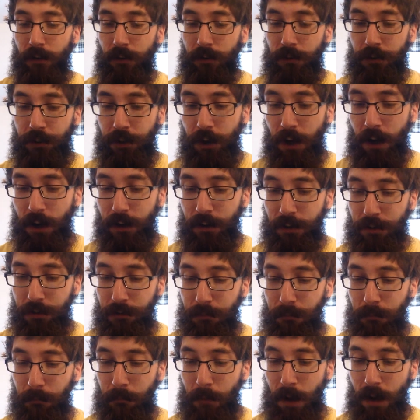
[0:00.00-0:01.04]

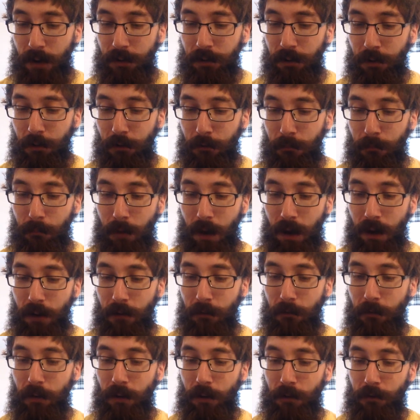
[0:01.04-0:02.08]
Shush, Mato
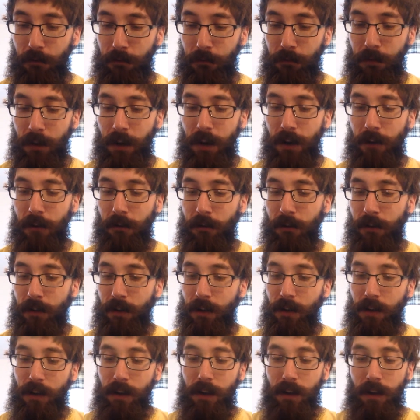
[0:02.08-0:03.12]
Makwa Hunau,
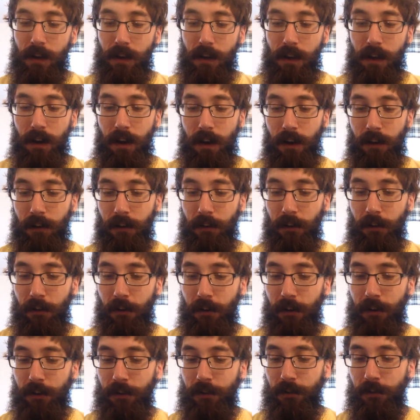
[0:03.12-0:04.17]
uh, the
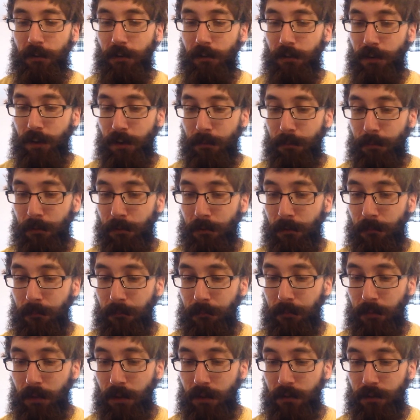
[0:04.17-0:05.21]
Arkansas Dipper,
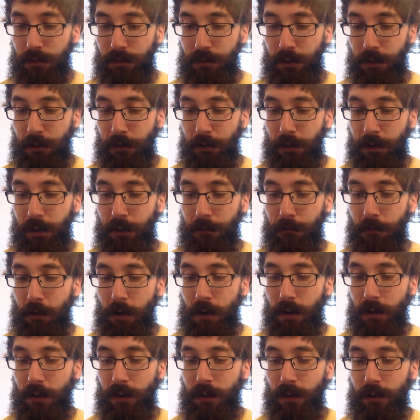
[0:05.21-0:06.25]
Cherokee
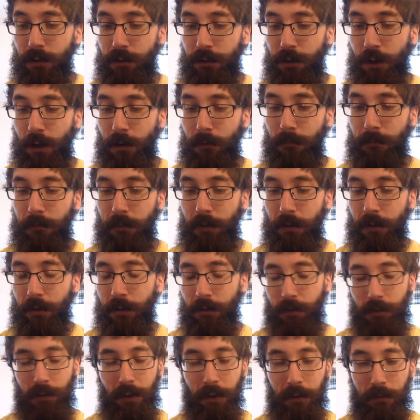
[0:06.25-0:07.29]
Ronnie, Chub
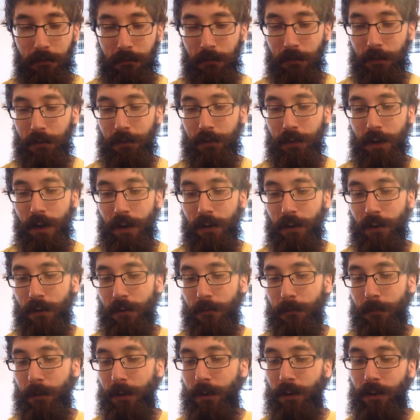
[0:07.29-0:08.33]
thanks for the shout
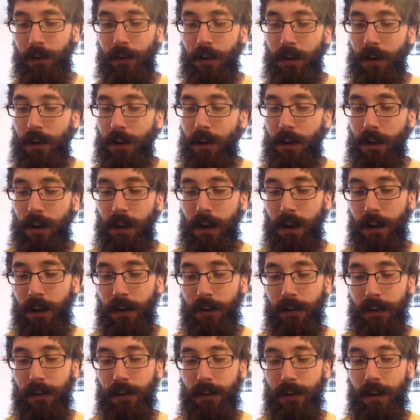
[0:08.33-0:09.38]
out, man,
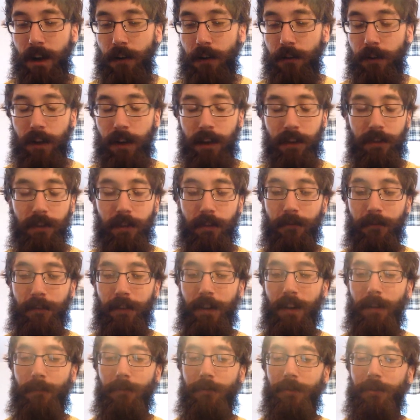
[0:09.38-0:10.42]
and uh, Outcasted
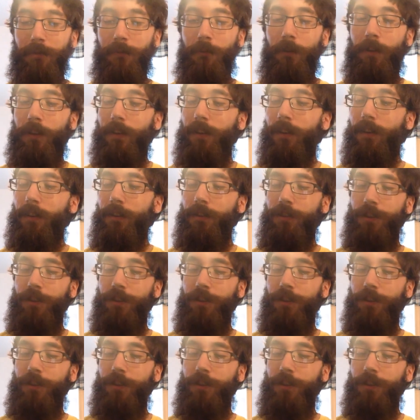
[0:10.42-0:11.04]
Redemption 1.